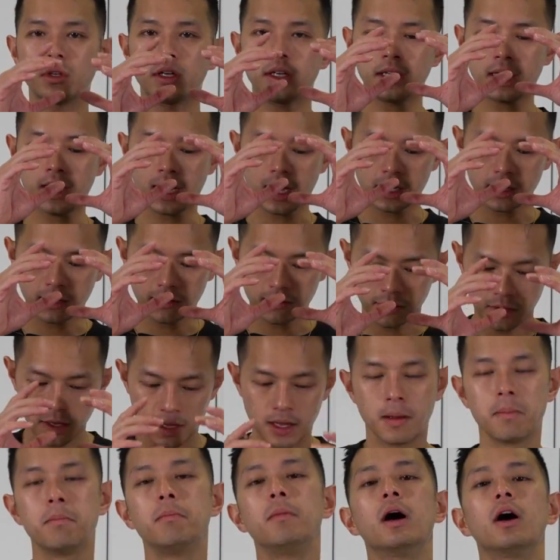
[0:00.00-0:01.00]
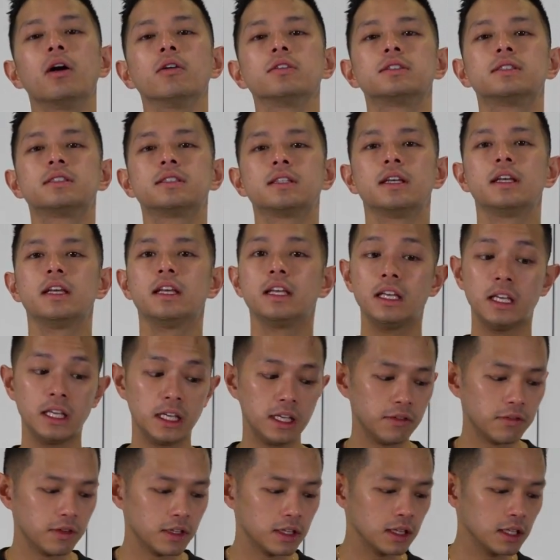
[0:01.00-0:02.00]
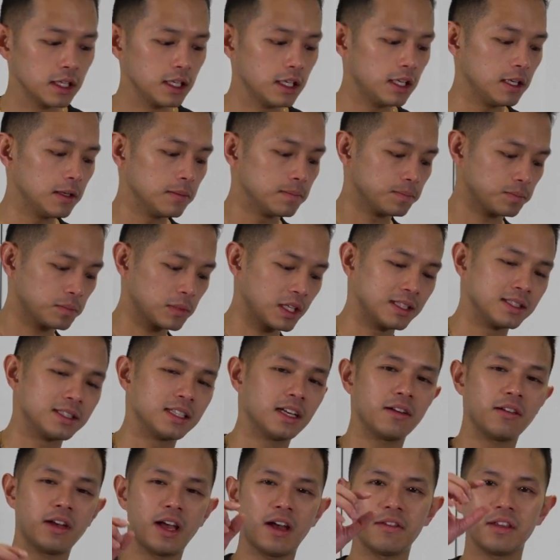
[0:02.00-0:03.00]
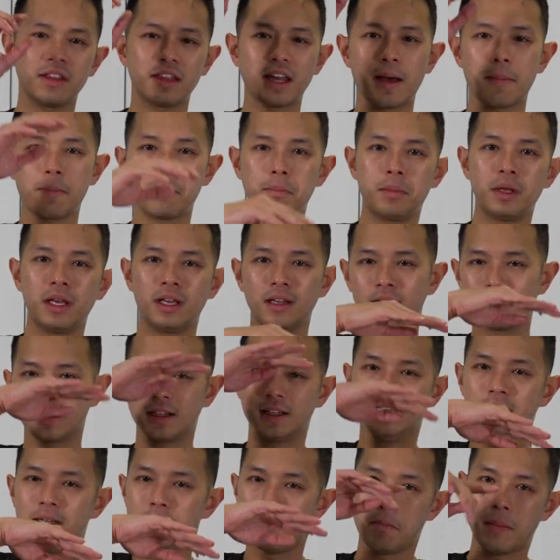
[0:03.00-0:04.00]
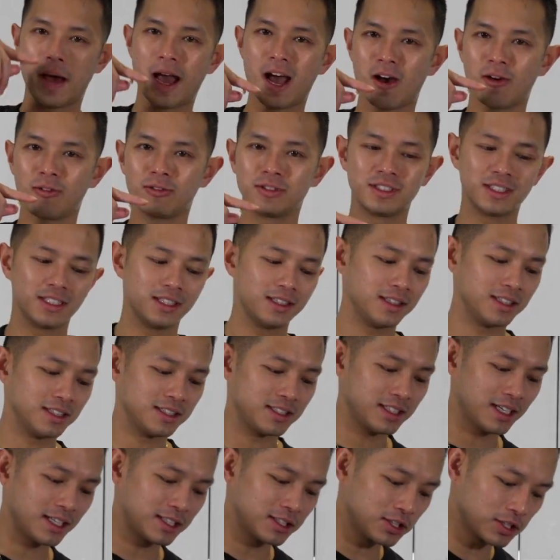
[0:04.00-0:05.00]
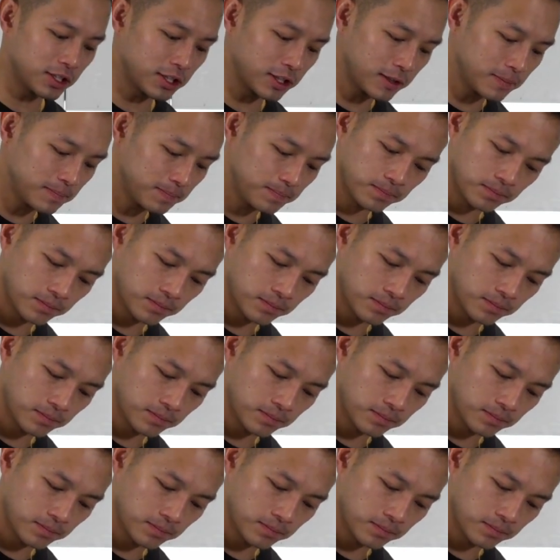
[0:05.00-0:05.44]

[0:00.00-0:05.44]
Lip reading: it kind of melts evenly instead of having that big mound in the center.